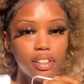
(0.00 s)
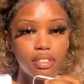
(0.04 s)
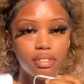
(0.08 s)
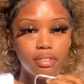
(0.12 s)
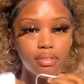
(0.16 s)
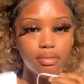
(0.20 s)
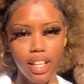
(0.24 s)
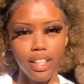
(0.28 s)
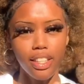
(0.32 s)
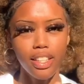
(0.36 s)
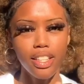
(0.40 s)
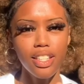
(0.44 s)

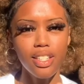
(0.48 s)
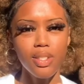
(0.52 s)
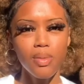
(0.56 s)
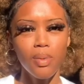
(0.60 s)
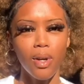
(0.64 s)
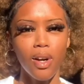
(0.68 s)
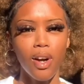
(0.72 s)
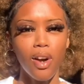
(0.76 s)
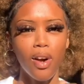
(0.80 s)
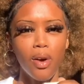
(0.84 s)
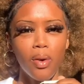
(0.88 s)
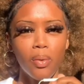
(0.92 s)
And these
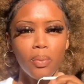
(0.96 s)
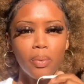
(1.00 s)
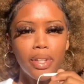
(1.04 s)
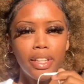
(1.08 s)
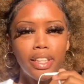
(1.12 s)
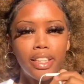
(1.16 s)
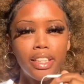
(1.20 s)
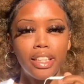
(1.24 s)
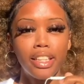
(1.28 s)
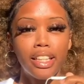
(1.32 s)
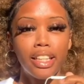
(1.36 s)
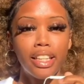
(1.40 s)
were all
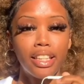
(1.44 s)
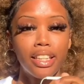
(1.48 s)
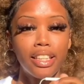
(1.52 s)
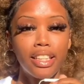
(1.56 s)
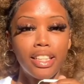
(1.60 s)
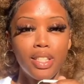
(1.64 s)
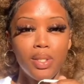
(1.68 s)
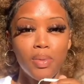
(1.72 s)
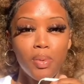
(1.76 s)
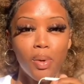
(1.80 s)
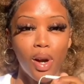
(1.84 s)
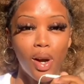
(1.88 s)
written and
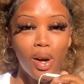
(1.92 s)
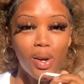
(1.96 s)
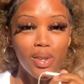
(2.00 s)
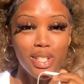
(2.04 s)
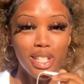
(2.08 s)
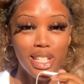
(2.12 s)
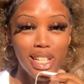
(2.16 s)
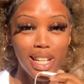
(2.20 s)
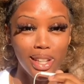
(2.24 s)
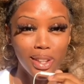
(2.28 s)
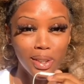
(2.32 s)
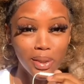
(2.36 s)
these were all
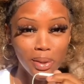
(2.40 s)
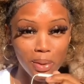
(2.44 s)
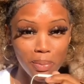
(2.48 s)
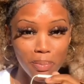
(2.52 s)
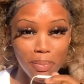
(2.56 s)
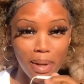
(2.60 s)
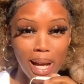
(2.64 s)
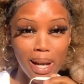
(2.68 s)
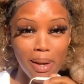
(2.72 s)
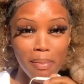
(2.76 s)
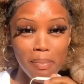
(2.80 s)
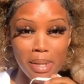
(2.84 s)
channeled
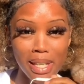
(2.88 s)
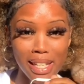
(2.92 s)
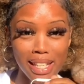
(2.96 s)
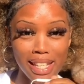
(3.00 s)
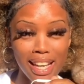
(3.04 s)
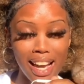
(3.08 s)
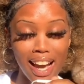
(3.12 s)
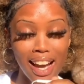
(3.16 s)
by me.